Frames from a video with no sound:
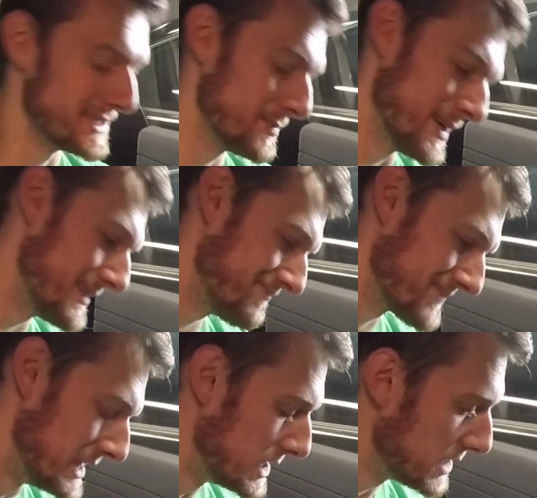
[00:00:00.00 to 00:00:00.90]
but
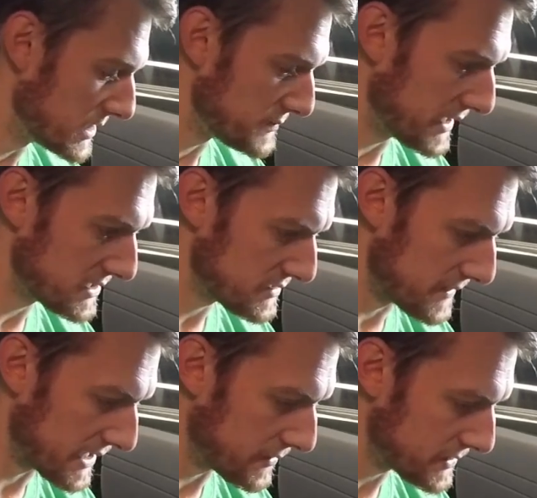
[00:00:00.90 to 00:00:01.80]
let's be honest, I'm
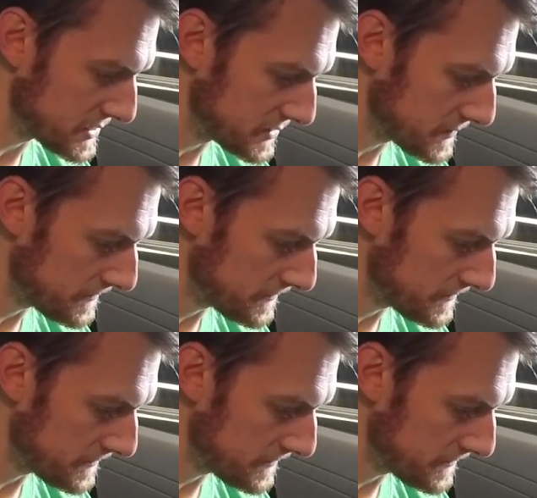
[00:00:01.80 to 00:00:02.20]
not going to.